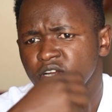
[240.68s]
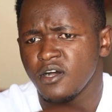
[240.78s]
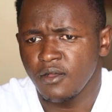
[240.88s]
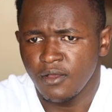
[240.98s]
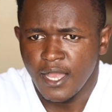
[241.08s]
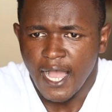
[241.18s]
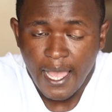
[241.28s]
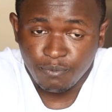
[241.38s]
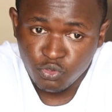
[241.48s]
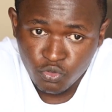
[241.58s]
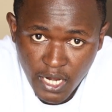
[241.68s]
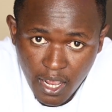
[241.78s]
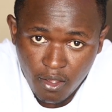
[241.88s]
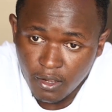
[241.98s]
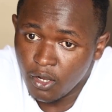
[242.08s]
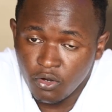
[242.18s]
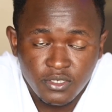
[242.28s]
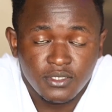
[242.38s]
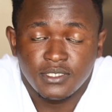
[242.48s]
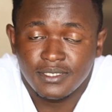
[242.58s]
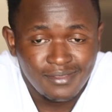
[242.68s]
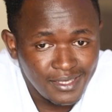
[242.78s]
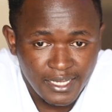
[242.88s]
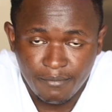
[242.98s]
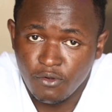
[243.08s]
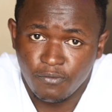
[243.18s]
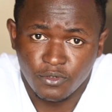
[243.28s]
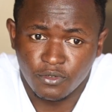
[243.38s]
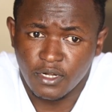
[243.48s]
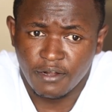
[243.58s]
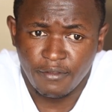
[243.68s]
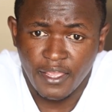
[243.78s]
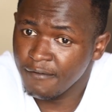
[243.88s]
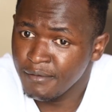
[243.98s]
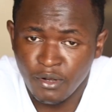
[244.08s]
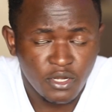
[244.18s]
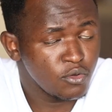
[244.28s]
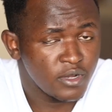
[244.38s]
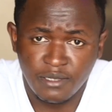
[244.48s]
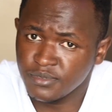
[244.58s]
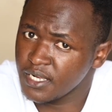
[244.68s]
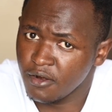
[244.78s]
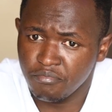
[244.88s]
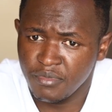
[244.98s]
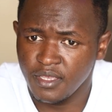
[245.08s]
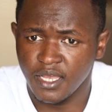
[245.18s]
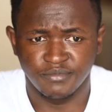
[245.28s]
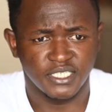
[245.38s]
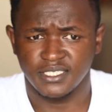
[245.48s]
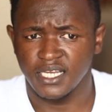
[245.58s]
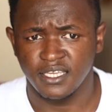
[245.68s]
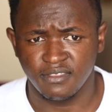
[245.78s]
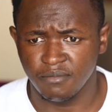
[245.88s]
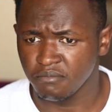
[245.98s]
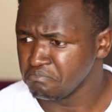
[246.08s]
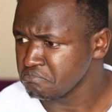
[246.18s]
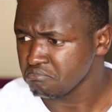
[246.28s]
know, up to now, I always think about photography. Everybody who comes around me, I'm just telling them,